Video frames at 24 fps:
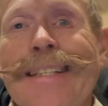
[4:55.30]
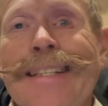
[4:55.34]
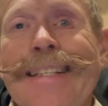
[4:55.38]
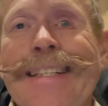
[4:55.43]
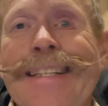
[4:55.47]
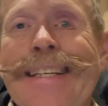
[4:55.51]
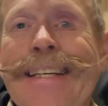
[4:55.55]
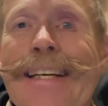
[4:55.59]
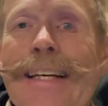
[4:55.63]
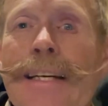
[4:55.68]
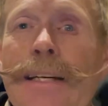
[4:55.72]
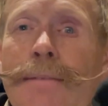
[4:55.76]

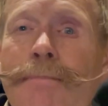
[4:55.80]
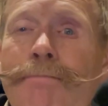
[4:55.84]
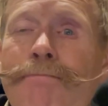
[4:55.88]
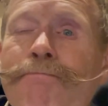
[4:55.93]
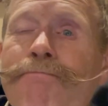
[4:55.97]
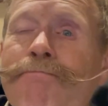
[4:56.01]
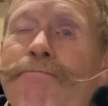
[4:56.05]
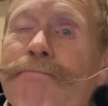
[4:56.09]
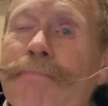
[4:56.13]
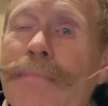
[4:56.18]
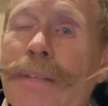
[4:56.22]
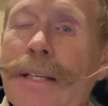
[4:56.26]
yeah,
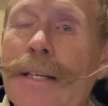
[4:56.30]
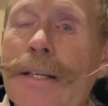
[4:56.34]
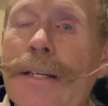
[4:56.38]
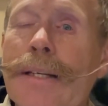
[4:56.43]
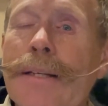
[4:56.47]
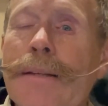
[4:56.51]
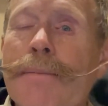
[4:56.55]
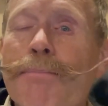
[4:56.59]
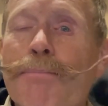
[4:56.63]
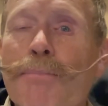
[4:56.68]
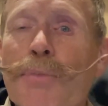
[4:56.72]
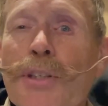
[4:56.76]
uh,
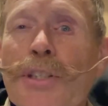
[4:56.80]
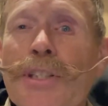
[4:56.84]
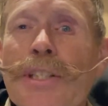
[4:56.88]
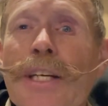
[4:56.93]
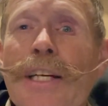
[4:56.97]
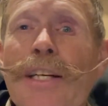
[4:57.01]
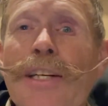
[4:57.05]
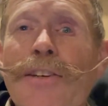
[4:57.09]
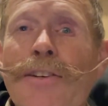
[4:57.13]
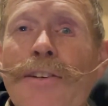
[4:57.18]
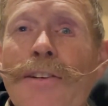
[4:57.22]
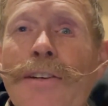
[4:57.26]

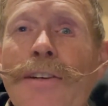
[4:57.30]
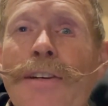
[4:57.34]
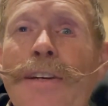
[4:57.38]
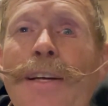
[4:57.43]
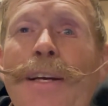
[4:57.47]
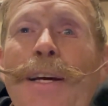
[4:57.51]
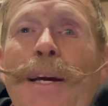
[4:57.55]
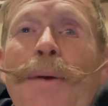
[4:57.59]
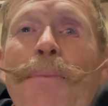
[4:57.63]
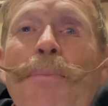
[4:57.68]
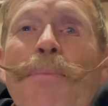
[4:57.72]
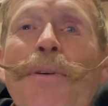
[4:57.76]
appreciate your
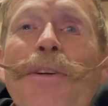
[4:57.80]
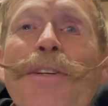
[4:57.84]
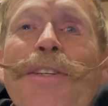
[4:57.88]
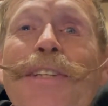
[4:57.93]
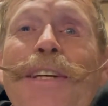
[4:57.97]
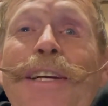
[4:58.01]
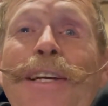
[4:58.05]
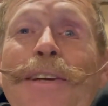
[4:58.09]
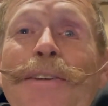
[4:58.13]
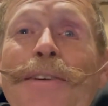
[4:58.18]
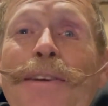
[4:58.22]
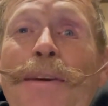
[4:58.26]

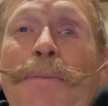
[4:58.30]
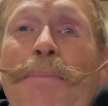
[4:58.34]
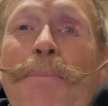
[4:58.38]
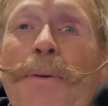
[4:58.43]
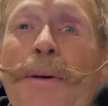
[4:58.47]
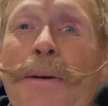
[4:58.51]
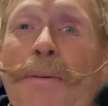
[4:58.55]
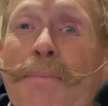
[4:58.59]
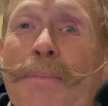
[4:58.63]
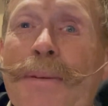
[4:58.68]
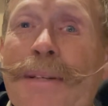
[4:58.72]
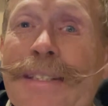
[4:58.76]
appreciate your
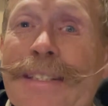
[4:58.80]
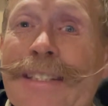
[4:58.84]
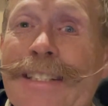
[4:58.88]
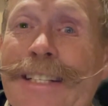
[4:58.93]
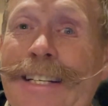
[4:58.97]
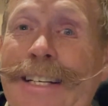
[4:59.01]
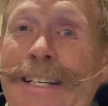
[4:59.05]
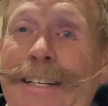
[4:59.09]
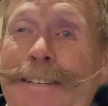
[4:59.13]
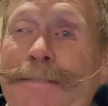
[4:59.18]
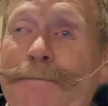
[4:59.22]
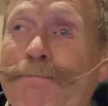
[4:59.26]
input, but
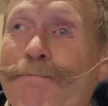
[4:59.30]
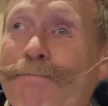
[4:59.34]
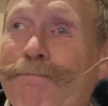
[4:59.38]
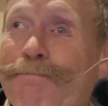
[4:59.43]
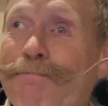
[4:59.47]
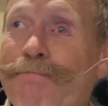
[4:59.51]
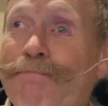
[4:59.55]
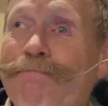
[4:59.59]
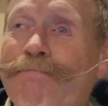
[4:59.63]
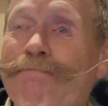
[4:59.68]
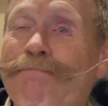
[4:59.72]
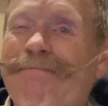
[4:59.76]
um,
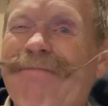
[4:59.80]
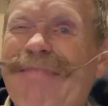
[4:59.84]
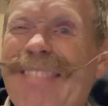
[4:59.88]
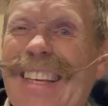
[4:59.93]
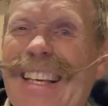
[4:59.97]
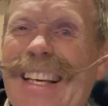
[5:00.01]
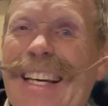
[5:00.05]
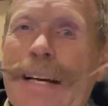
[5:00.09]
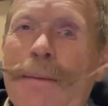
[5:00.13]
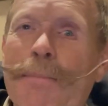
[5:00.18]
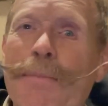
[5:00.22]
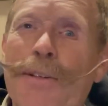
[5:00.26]

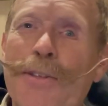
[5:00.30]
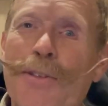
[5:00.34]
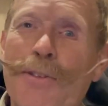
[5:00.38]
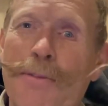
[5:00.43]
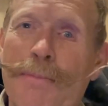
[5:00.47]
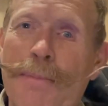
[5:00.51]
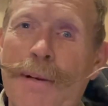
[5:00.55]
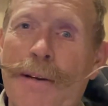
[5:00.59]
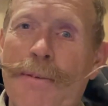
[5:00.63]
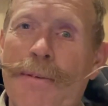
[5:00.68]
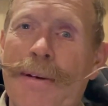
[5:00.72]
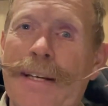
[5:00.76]
I'm gonna do it
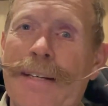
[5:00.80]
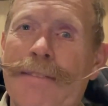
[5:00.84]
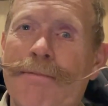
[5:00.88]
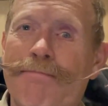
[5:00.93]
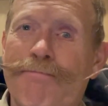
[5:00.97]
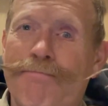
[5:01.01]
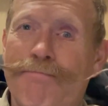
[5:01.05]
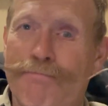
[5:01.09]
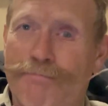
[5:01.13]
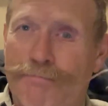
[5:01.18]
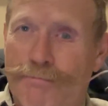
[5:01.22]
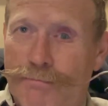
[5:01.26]
my way.
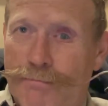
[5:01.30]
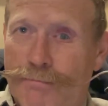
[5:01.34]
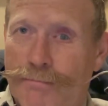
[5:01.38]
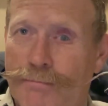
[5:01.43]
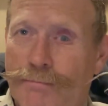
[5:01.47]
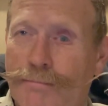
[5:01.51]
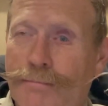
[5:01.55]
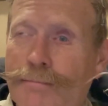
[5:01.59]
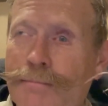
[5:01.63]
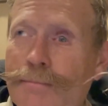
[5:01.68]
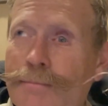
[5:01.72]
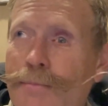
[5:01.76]

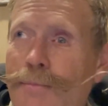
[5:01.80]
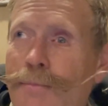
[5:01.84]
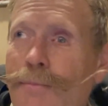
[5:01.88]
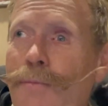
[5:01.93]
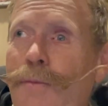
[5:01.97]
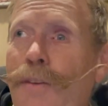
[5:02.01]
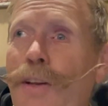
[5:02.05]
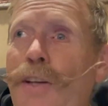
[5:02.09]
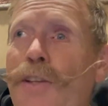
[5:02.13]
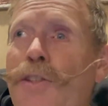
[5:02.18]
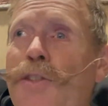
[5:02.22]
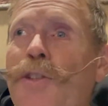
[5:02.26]

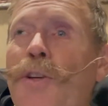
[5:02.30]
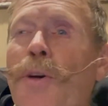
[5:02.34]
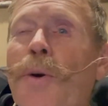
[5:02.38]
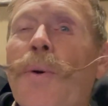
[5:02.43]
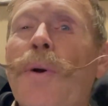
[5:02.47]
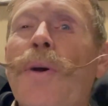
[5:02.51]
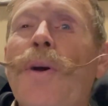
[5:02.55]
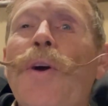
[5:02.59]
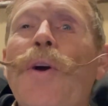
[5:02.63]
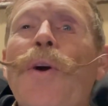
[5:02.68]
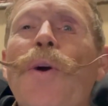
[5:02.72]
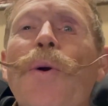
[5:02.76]
So
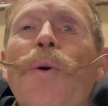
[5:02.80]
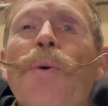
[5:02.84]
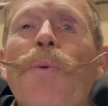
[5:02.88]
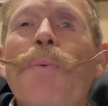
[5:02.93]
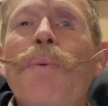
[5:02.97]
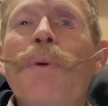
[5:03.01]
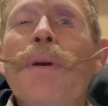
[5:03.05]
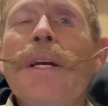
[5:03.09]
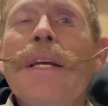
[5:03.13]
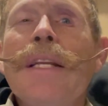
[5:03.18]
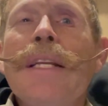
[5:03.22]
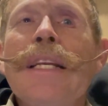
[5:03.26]

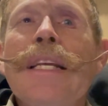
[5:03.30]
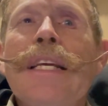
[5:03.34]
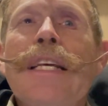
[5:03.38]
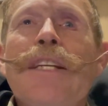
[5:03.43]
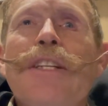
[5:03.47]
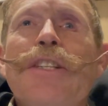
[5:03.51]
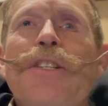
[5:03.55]
we need